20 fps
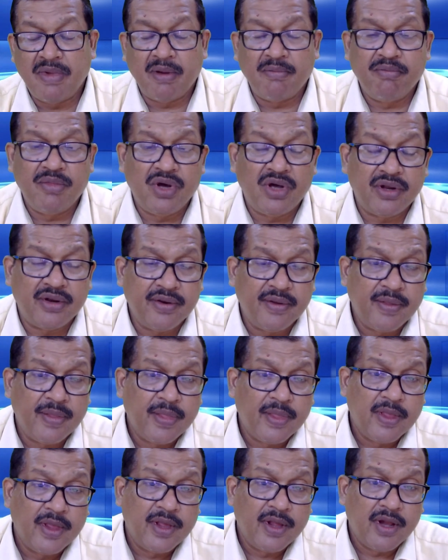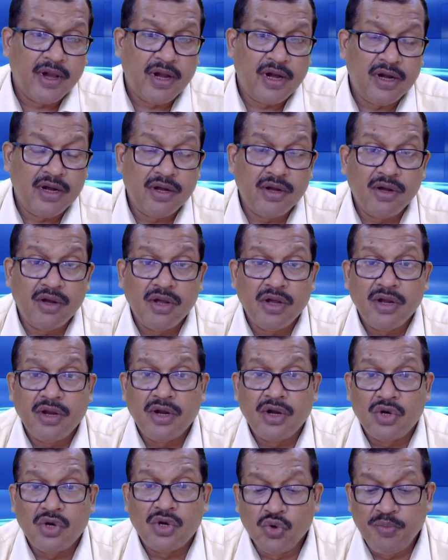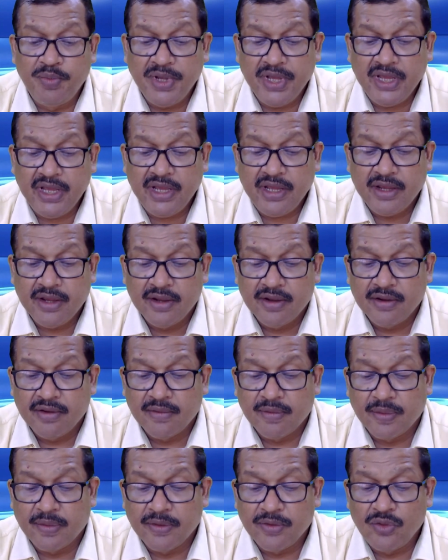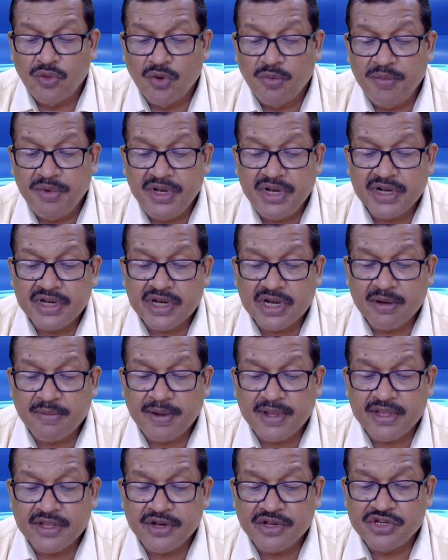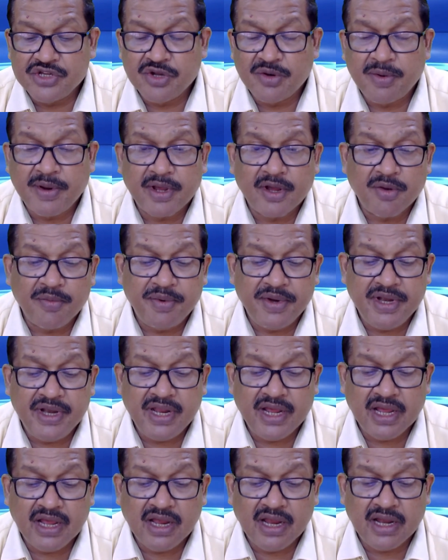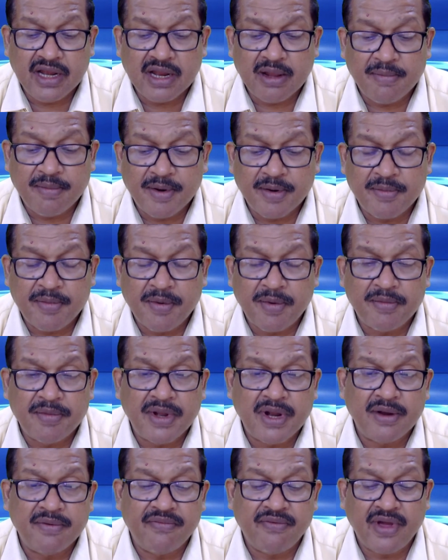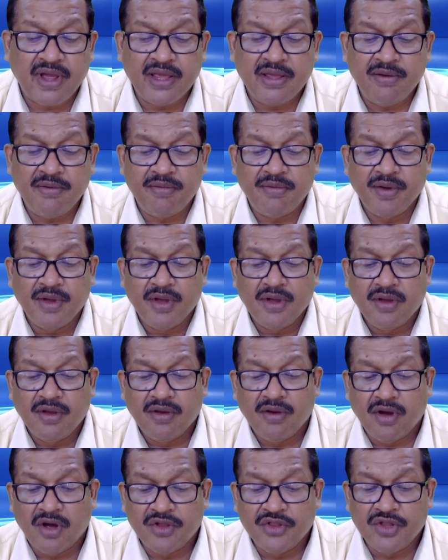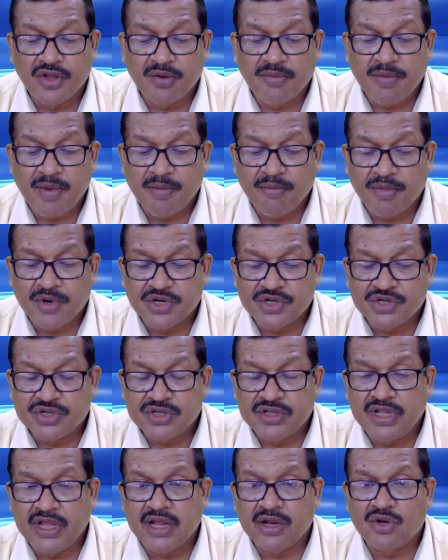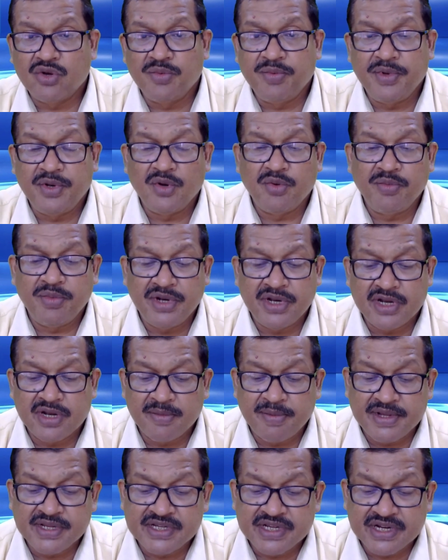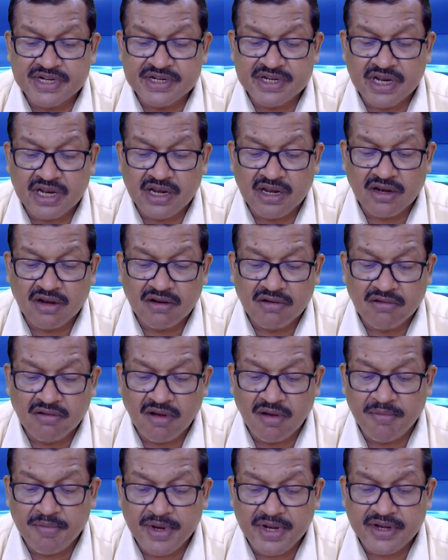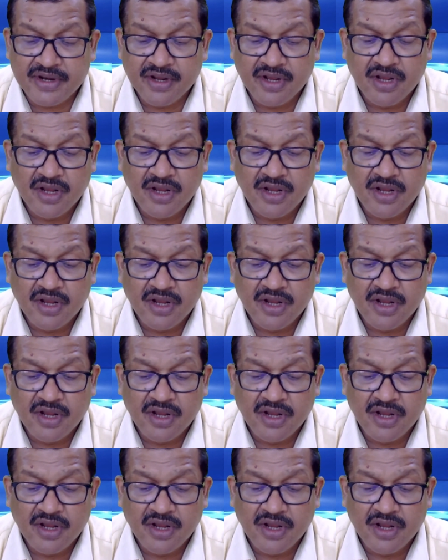member uh, to be nominated by the Reserve Bank of India, and apart from that, five other members they have to be nominated by central government,